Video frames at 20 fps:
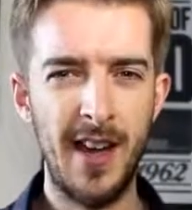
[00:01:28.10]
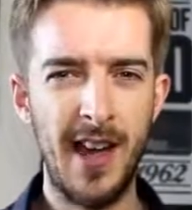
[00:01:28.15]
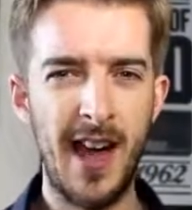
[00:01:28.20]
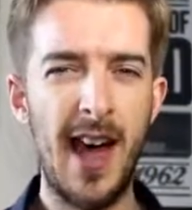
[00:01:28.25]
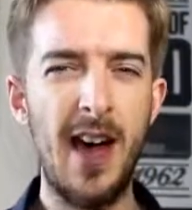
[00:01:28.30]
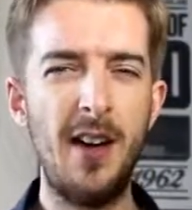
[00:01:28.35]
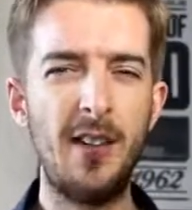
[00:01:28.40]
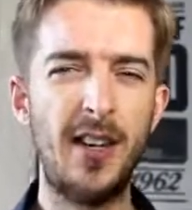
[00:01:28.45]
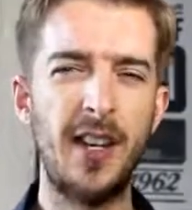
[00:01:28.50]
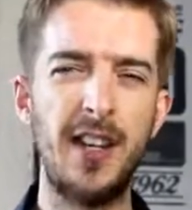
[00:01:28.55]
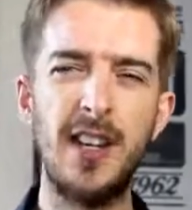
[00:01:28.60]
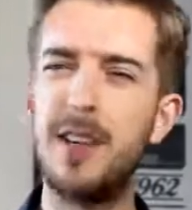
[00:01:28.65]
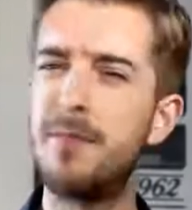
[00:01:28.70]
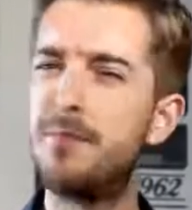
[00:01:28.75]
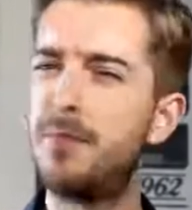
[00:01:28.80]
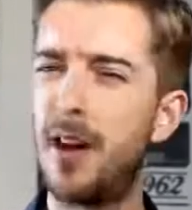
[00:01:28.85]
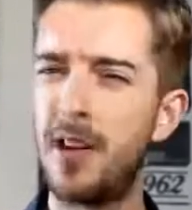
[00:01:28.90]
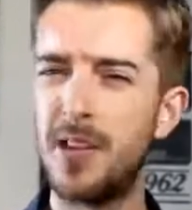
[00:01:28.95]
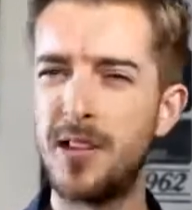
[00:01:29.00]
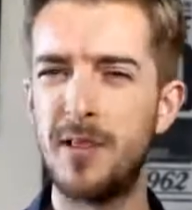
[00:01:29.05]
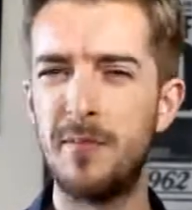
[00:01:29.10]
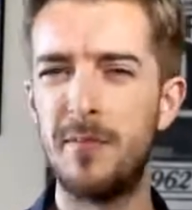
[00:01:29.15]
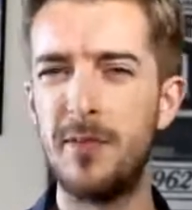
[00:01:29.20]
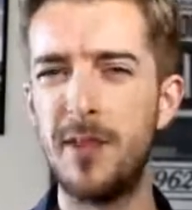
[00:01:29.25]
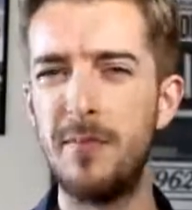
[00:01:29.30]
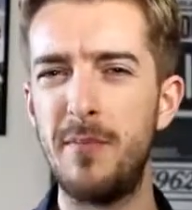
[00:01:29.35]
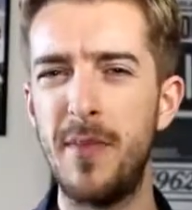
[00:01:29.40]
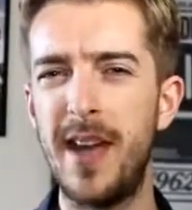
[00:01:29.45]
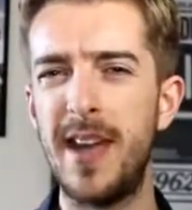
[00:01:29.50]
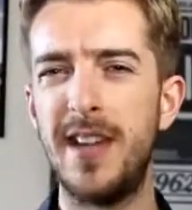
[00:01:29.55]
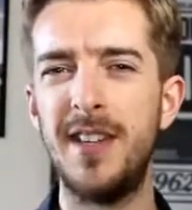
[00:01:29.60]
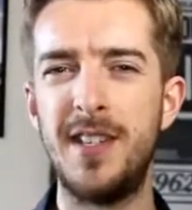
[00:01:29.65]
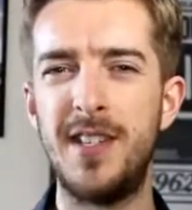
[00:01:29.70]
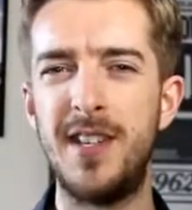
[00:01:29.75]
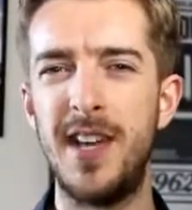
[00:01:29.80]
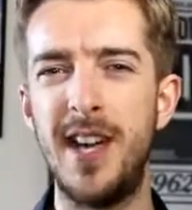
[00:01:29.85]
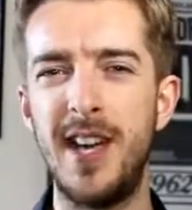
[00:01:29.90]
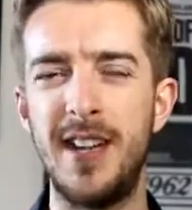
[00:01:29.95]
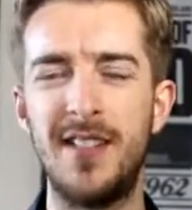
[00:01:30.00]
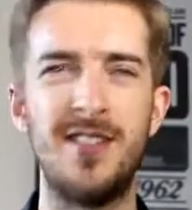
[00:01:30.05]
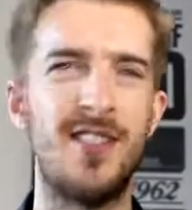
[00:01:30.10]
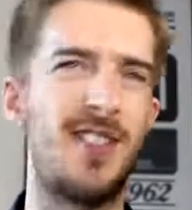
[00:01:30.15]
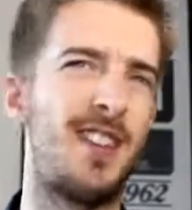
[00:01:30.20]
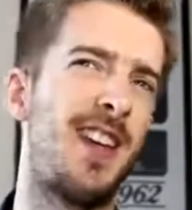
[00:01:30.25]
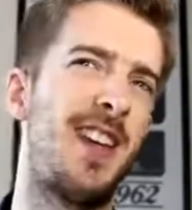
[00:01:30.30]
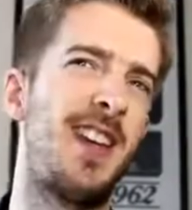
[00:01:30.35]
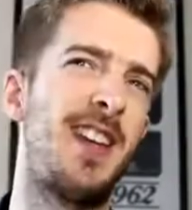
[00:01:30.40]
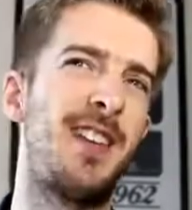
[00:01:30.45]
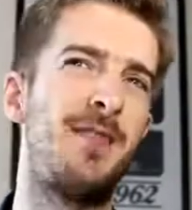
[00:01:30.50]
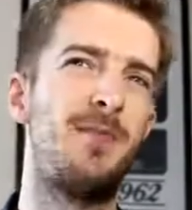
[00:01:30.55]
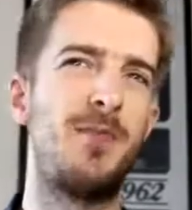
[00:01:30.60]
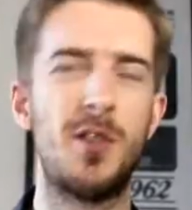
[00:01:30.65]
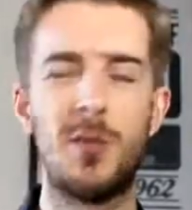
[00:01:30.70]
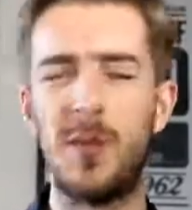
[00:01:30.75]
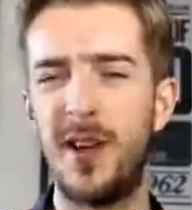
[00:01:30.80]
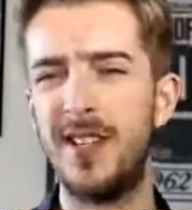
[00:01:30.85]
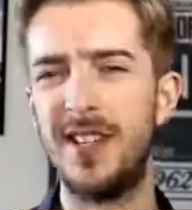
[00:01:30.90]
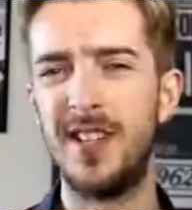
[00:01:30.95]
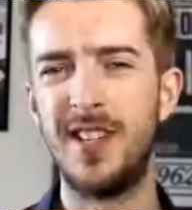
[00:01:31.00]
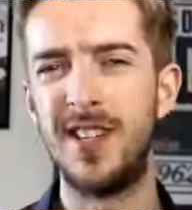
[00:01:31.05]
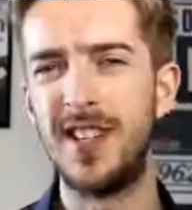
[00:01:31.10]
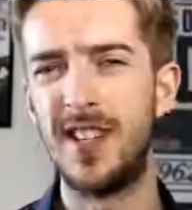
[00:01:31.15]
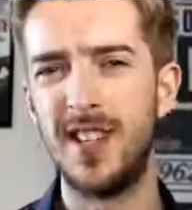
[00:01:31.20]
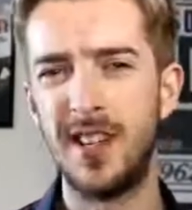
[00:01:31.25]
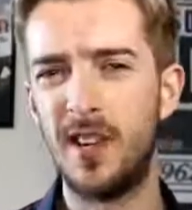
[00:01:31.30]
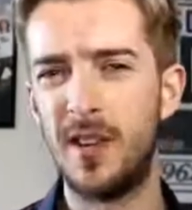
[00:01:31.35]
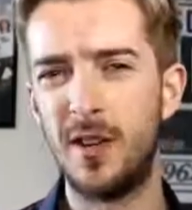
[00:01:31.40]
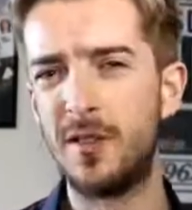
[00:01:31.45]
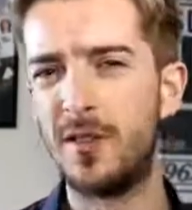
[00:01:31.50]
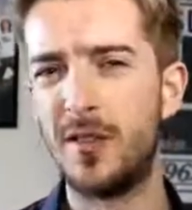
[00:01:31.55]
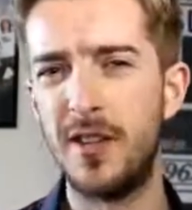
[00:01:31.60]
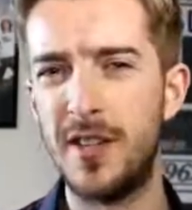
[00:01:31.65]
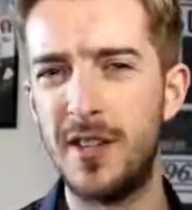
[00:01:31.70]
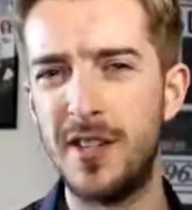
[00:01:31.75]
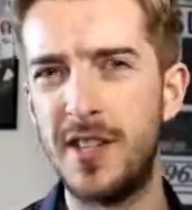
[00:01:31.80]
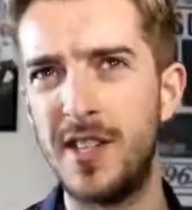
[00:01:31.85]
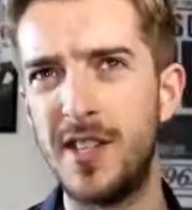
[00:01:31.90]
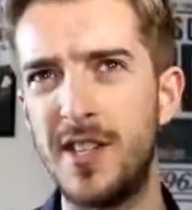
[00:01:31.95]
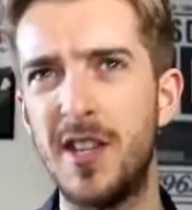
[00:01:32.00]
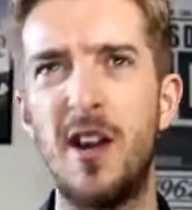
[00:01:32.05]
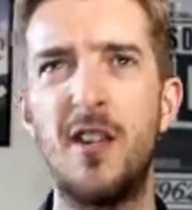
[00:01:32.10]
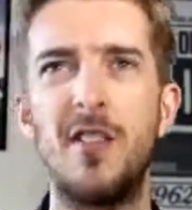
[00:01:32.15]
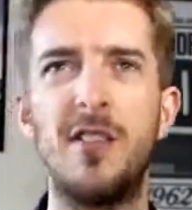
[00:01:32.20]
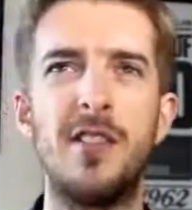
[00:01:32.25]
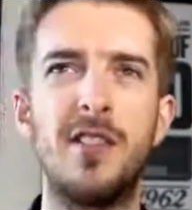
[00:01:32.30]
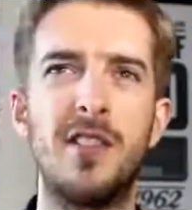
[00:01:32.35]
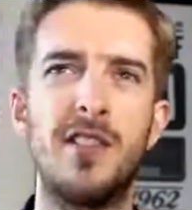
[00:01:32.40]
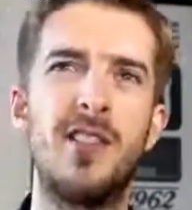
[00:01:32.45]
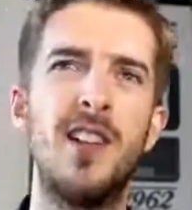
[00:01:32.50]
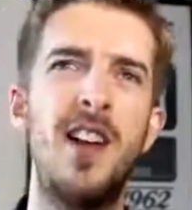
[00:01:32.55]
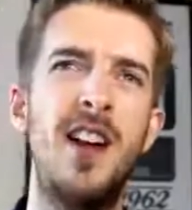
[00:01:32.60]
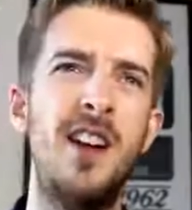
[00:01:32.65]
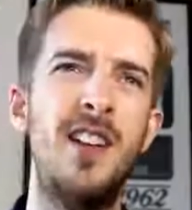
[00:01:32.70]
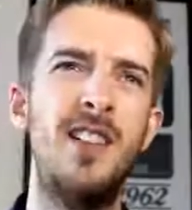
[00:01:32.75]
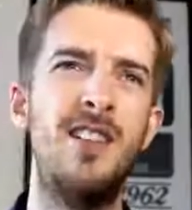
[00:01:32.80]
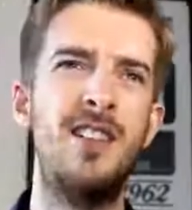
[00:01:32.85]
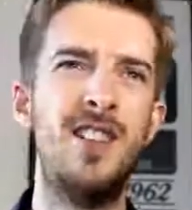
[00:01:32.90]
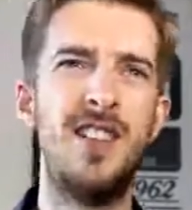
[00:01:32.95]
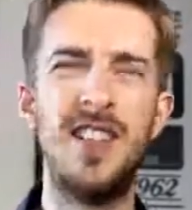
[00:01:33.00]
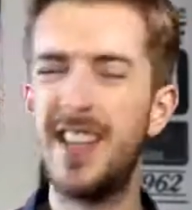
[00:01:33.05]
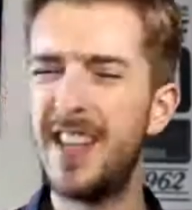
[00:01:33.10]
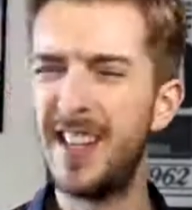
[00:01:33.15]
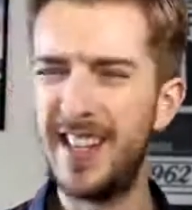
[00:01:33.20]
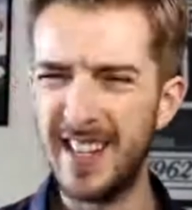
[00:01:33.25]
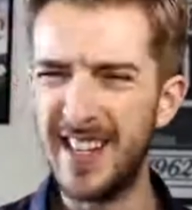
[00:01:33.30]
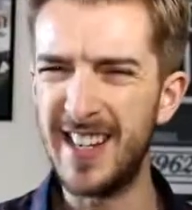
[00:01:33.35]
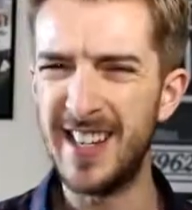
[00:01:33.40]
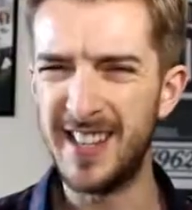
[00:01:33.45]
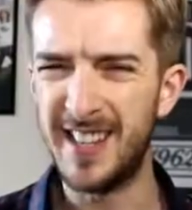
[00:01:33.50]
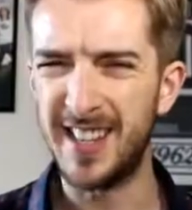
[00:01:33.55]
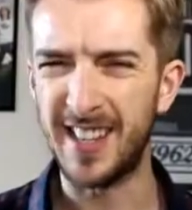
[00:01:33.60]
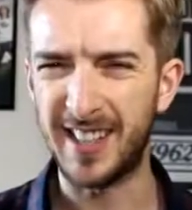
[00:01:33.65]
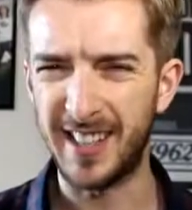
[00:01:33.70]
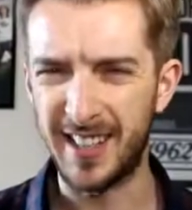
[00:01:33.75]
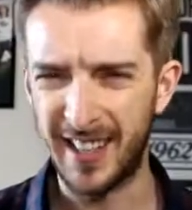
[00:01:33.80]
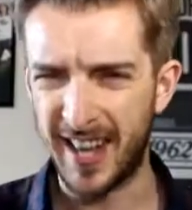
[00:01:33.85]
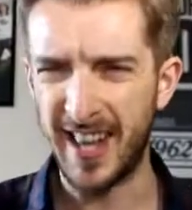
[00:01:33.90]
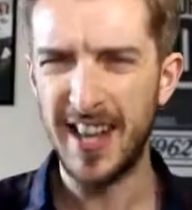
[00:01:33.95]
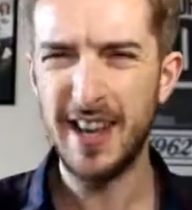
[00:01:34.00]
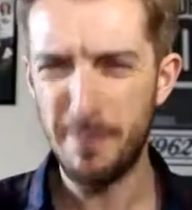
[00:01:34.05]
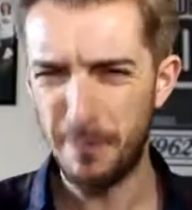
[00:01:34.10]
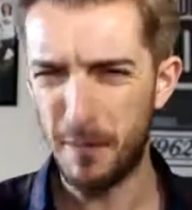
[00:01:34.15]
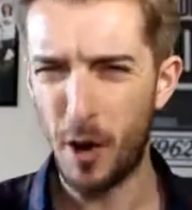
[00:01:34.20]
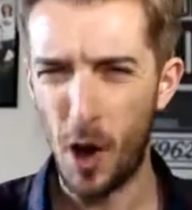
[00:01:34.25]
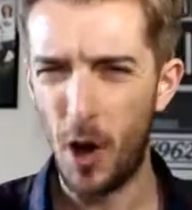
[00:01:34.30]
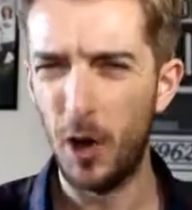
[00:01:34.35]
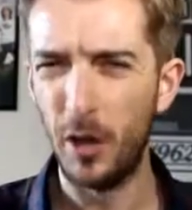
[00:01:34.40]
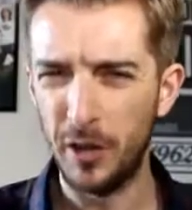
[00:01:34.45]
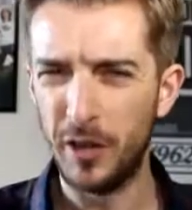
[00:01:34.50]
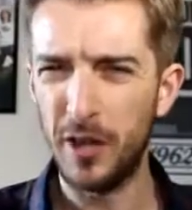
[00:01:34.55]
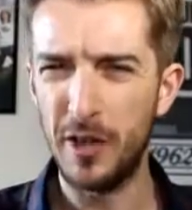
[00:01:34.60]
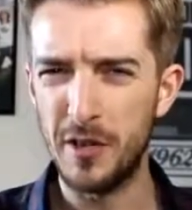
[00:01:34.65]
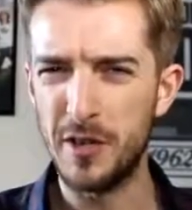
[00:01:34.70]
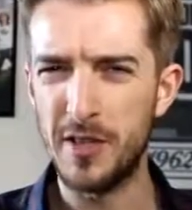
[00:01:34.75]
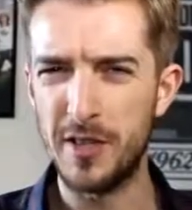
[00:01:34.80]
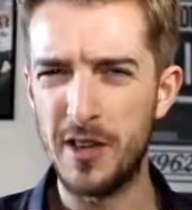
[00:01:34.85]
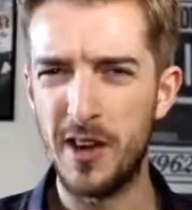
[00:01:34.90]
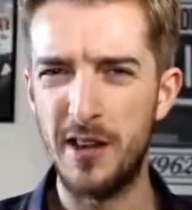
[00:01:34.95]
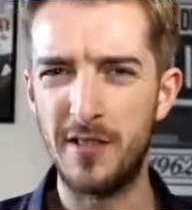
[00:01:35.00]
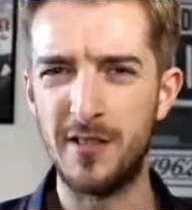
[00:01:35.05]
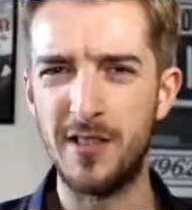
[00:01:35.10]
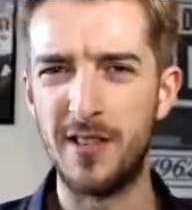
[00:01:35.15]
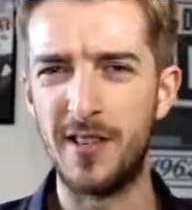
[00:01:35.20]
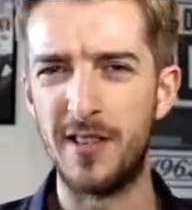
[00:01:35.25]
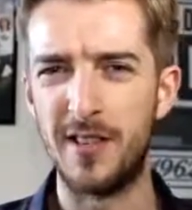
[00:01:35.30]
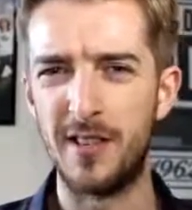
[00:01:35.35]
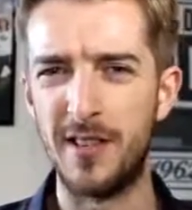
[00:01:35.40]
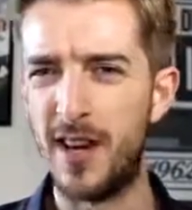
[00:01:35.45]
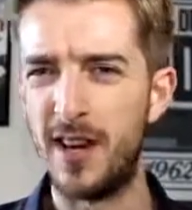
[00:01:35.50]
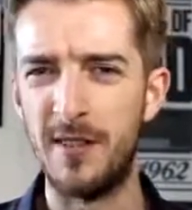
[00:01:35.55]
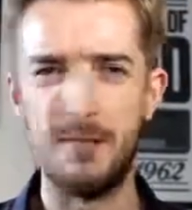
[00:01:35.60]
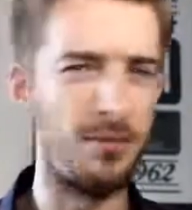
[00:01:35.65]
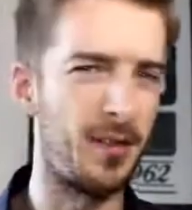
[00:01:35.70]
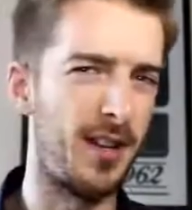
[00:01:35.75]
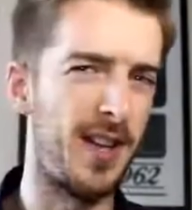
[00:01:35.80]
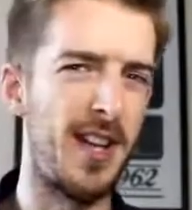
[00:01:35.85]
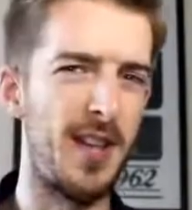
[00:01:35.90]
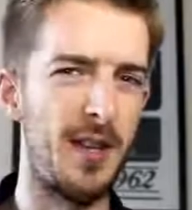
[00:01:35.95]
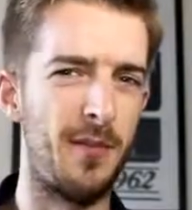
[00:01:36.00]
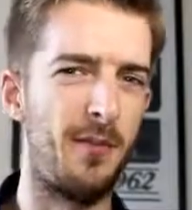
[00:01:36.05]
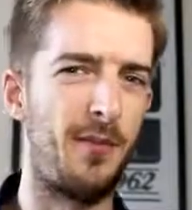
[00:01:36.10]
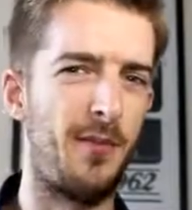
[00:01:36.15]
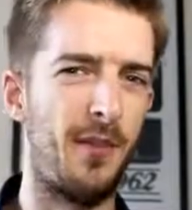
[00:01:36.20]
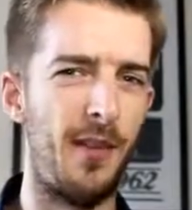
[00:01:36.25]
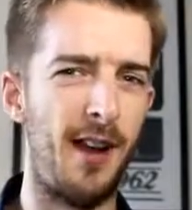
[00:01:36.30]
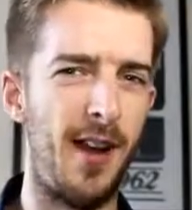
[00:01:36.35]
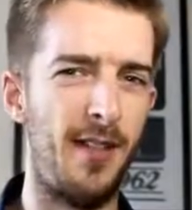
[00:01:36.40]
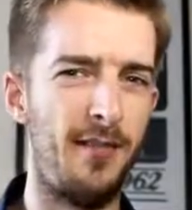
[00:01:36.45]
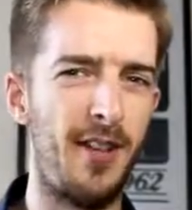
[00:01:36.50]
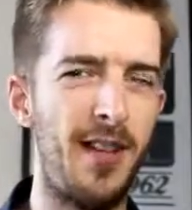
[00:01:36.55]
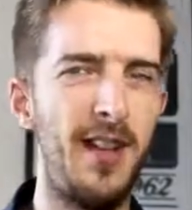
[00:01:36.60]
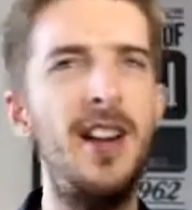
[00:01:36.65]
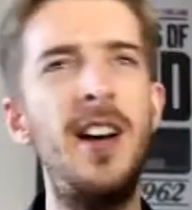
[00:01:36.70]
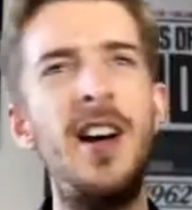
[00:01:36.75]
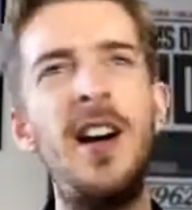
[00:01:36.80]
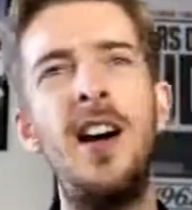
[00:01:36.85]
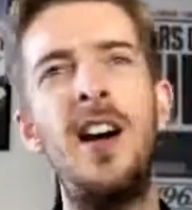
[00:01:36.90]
how can you possibly maintain, say, 20 or 30 songs? Do you need to keep all those songs and play them forever?